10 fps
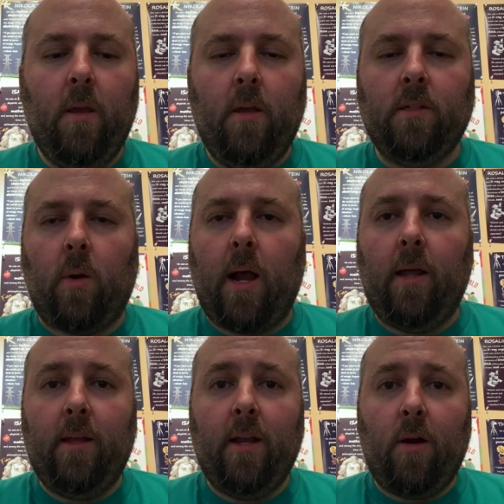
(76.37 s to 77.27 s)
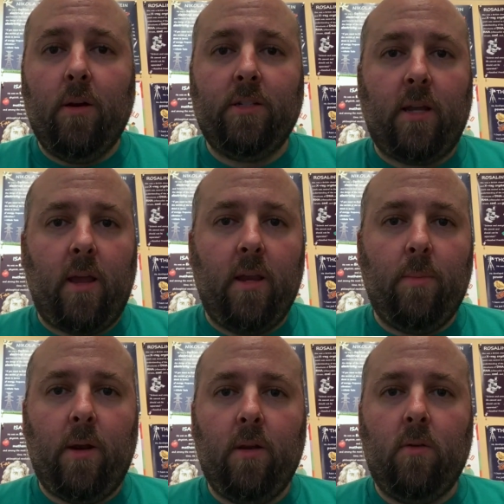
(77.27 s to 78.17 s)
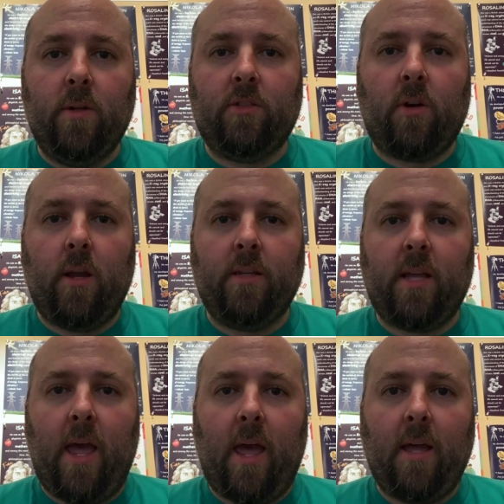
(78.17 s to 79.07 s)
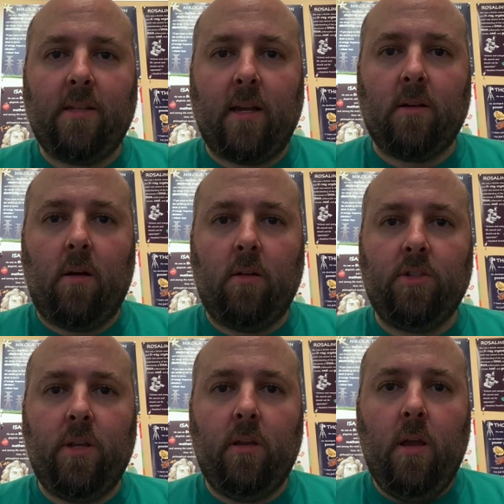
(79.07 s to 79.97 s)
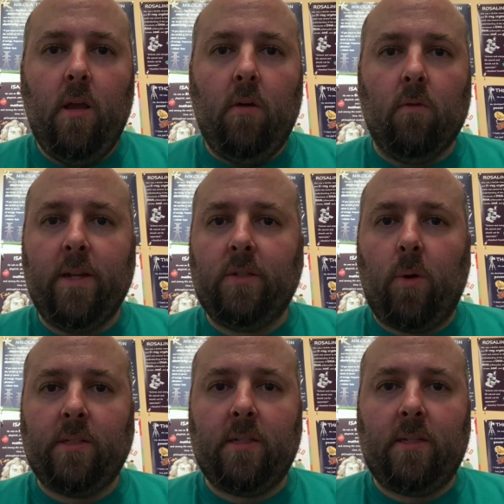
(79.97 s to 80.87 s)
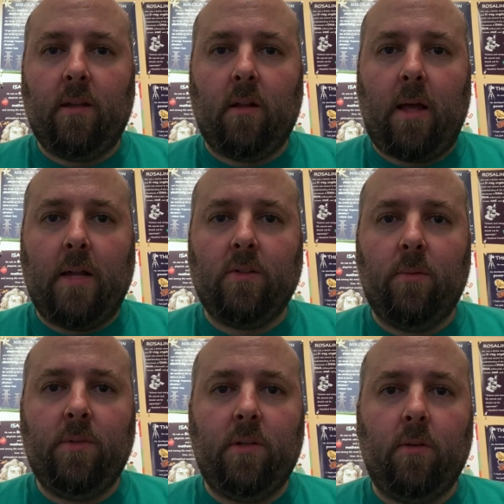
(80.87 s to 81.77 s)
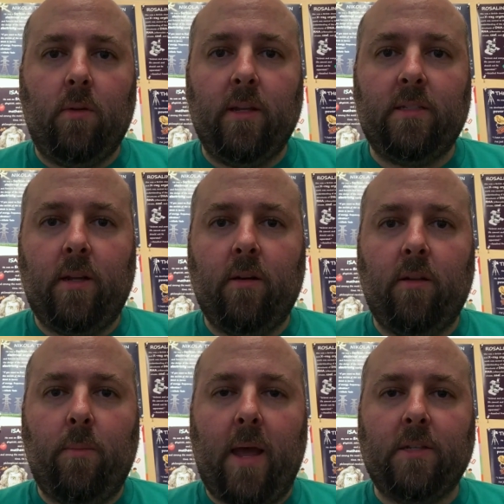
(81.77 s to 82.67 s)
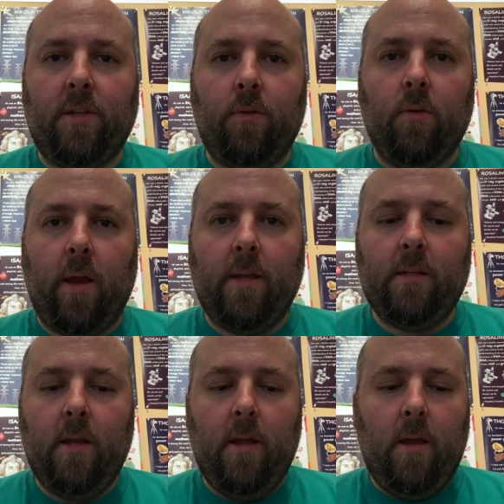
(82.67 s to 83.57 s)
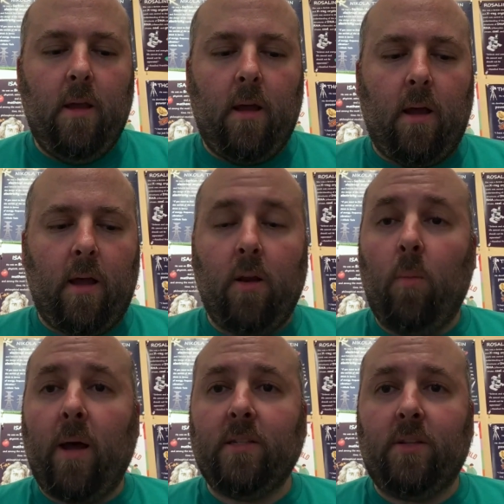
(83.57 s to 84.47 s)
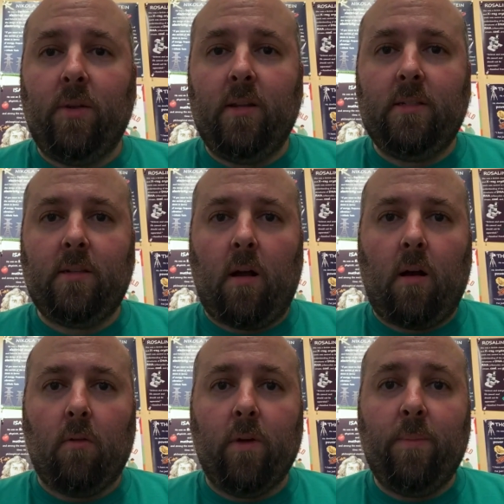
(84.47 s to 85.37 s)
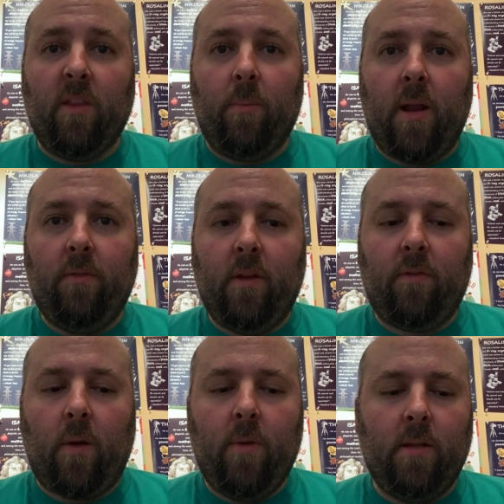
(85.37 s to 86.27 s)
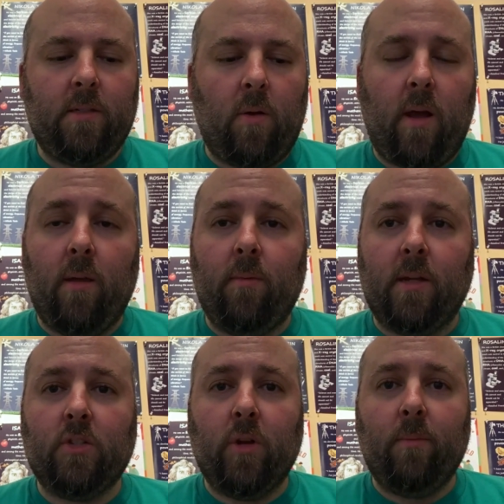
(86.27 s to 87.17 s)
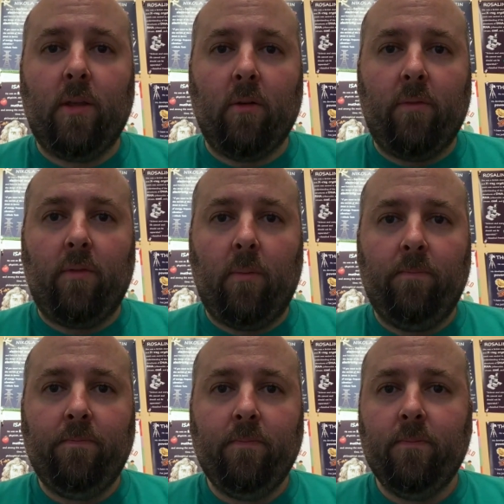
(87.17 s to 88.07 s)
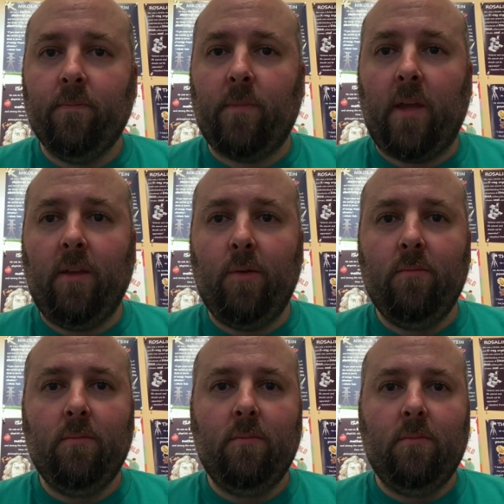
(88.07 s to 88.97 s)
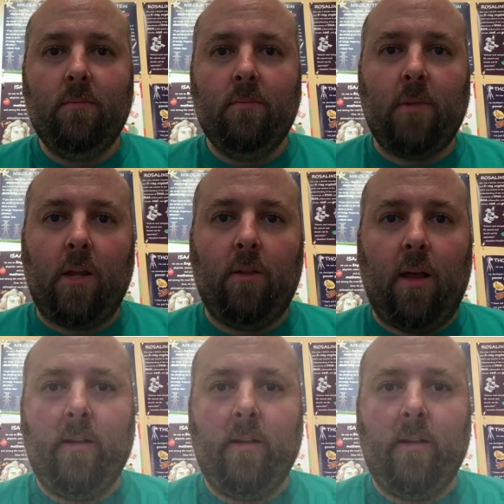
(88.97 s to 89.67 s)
So I highly encourage anybody who is trying to add technology resources to their classroom to consider the MassCUE grant. I know my students are reaping the benefits from it, so I am extremely grateful. Thank you, and good luck.